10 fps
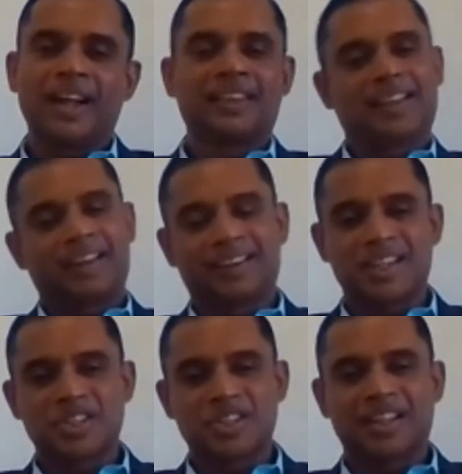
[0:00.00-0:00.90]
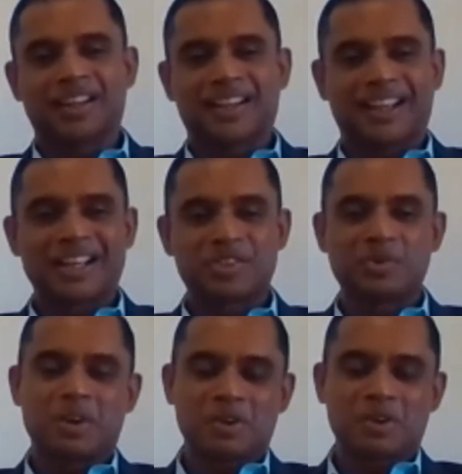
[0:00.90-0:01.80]
I think these uh, techniques
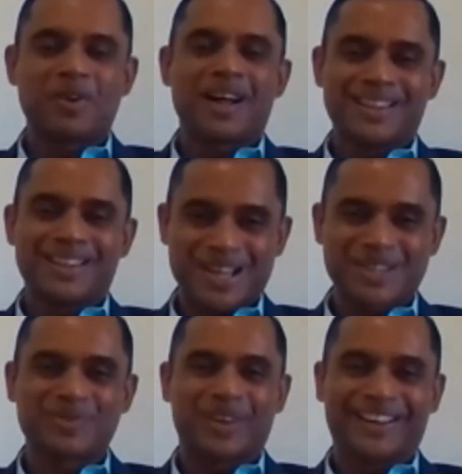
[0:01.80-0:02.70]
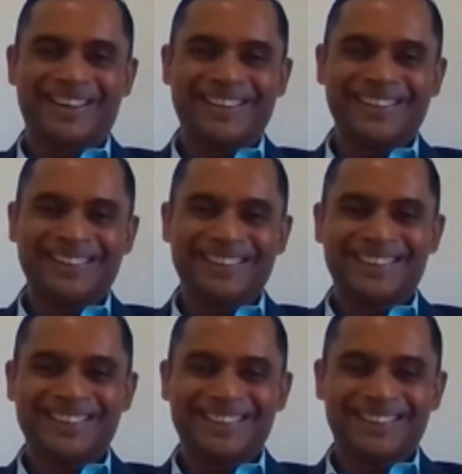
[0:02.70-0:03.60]
will work for others as well.
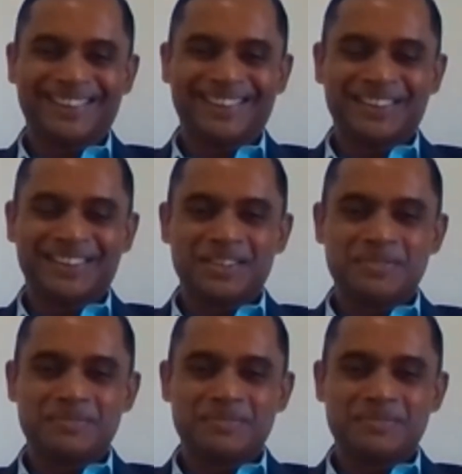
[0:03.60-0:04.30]
Okay, yeah.